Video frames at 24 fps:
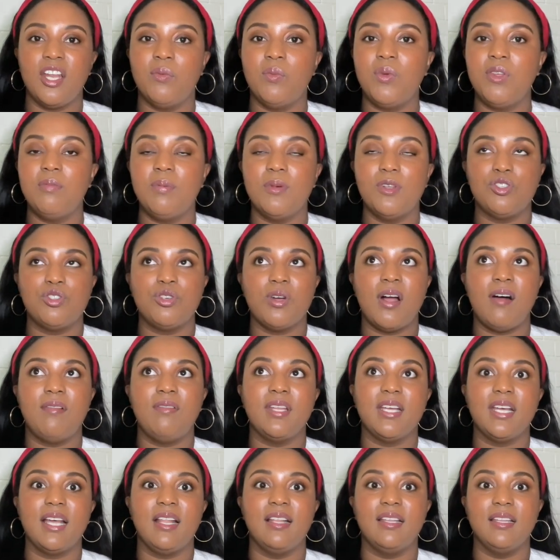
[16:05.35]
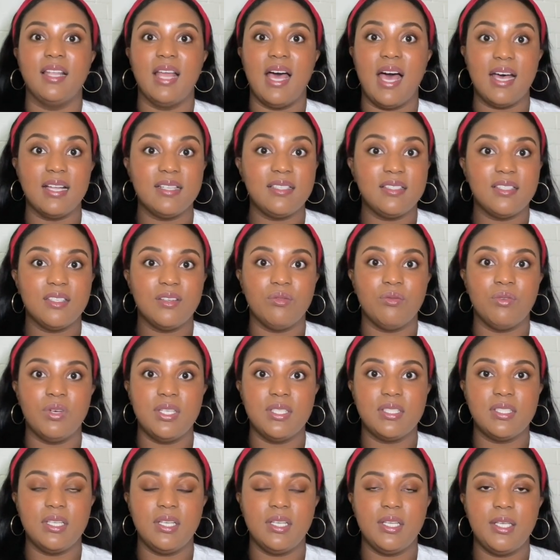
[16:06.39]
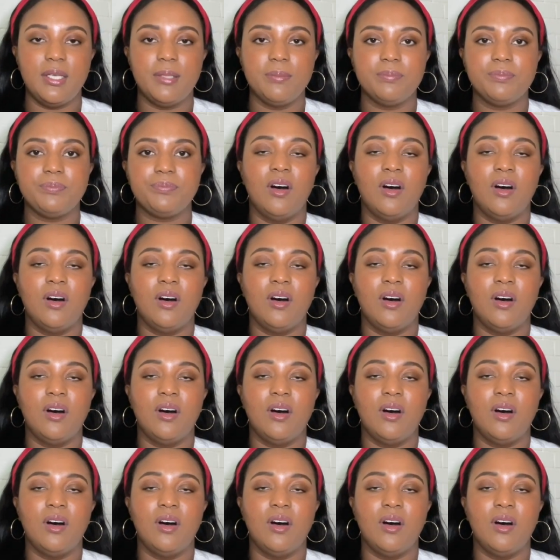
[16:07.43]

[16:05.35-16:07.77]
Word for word: And we've been traveling a lot recently